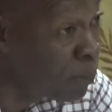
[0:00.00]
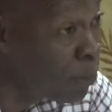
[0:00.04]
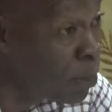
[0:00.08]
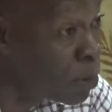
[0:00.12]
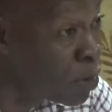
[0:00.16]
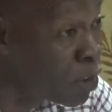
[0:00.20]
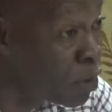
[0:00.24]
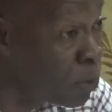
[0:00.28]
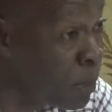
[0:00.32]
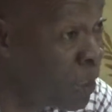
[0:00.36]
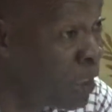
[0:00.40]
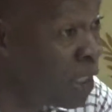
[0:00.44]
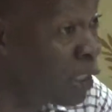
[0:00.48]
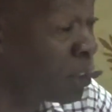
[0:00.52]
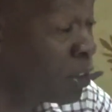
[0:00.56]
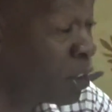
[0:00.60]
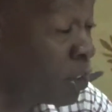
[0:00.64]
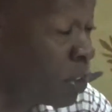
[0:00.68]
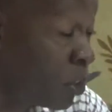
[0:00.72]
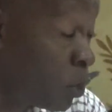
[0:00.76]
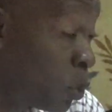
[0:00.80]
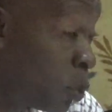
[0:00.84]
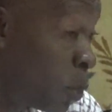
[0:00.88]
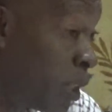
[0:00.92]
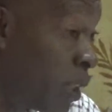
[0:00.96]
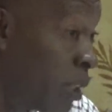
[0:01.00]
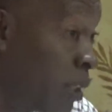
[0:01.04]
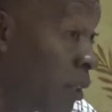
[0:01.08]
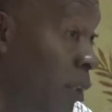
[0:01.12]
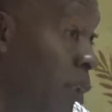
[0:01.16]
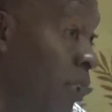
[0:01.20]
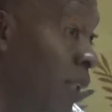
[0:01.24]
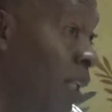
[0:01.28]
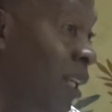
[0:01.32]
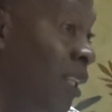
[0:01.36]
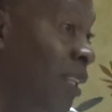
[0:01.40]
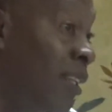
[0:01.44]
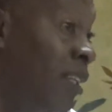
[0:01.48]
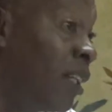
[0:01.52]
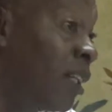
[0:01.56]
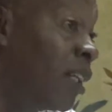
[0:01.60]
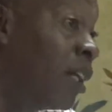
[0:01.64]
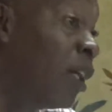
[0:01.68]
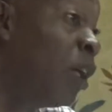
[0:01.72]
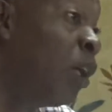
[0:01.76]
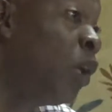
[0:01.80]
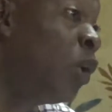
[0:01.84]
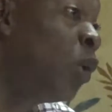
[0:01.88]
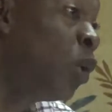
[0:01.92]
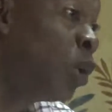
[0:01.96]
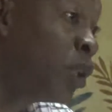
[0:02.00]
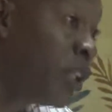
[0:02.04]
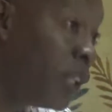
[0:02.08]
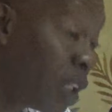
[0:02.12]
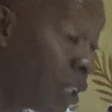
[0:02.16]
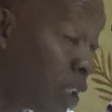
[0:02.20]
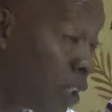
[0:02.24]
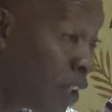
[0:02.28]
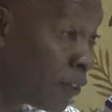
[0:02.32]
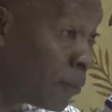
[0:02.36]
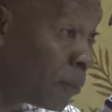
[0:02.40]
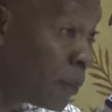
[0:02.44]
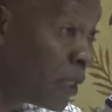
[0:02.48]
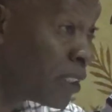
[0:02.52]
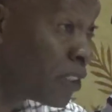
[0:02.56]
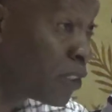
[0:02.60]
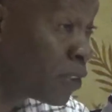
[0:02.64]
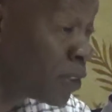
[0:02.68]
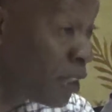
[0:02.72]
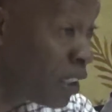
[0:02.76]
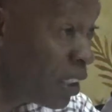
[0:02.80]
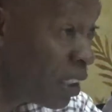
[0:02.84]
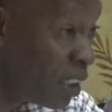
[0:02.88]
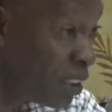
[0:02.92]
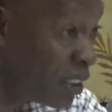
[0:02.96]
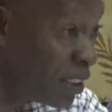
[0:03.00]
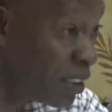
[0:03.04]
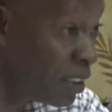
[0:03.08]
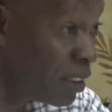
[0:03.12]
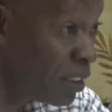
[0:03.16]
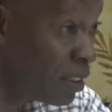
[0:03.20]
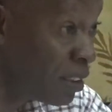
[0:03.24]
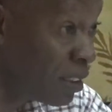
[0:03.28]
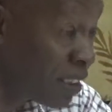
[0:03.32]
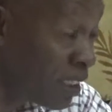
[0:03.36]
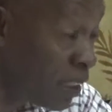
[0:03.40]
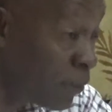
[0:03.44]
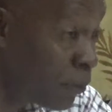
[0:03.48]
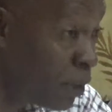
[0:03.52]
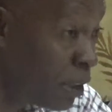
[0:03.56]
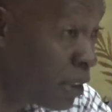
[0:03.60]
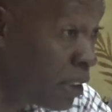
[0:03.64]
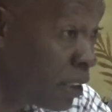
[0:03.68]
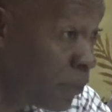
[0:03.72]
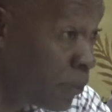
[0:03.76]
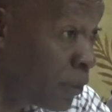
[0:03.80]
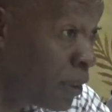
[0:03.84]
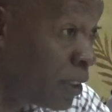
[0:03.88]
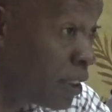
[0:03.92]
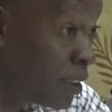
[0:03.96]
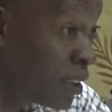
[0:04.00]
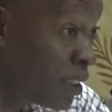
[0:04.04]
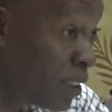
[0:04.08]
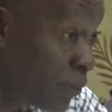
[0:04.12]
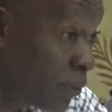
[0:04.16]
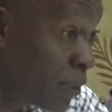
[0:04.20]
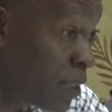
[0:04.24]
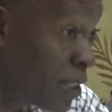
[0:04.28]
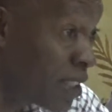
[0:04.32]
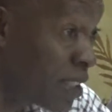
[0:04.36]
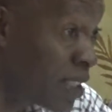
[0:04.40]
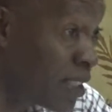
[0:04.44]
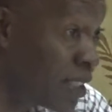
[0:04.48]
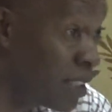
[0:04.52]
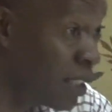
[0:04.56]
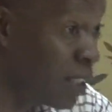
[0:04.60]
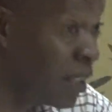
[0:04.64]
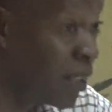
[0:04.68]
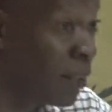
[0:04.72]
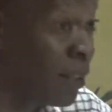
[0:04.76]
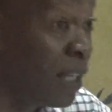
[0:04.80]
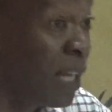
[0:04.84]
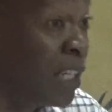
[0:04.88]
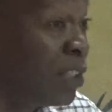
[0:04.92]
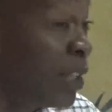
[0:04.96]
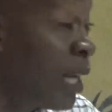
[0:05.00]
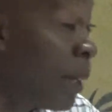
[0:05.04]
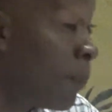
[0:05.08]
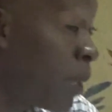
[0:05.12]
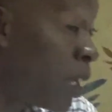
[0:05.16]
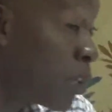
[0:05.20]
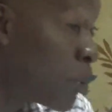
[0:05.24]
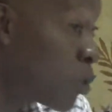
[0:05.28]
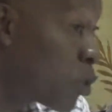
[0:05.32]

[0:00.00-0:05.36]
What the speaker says: about suing the colonial government. So there are several differences there. I'm not